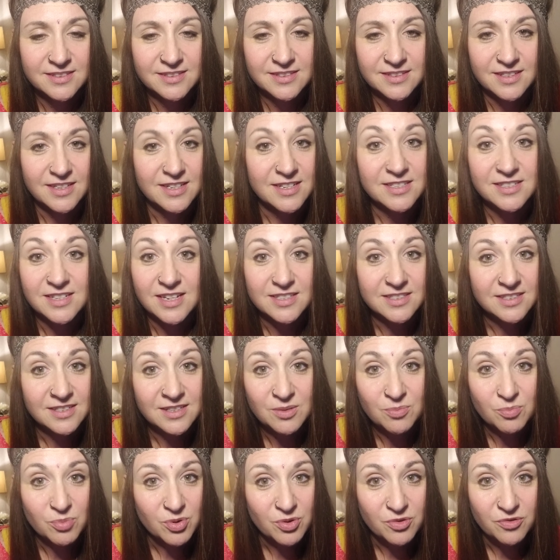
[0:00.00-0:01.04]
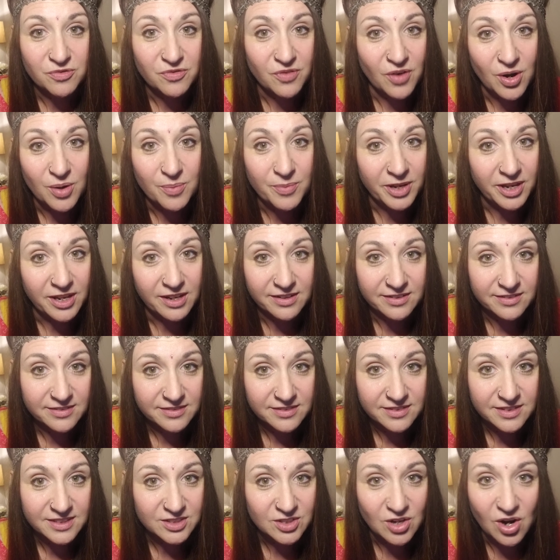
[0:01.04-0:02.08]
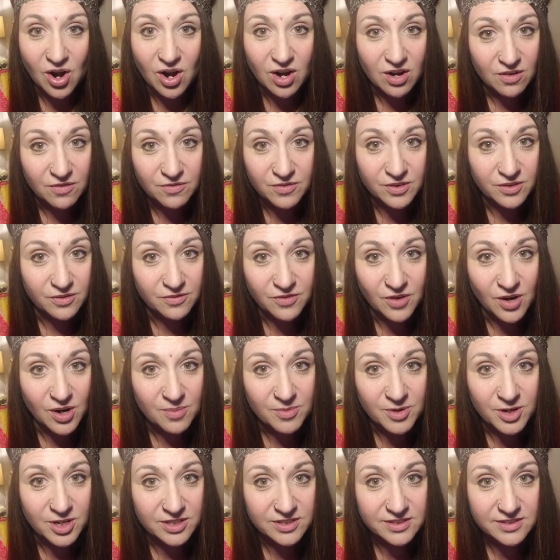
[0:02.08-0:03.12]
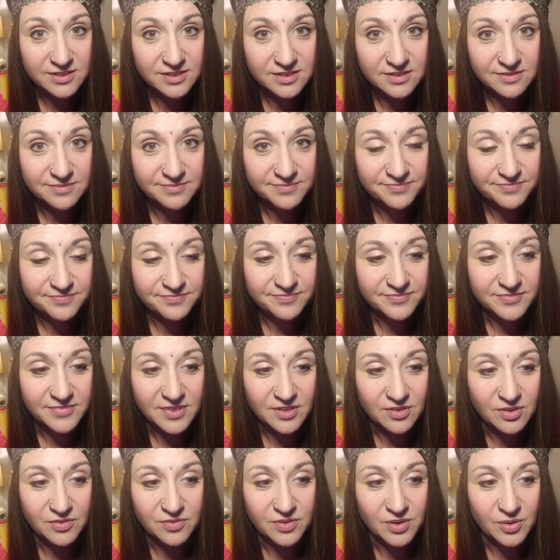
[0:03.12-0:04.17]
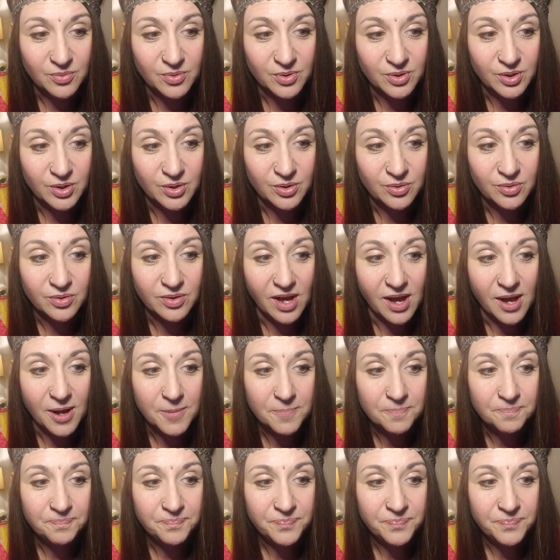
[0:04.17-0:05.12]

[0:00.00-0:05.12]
It doesn't improve farming. It's harder for the farmers if they really knew that.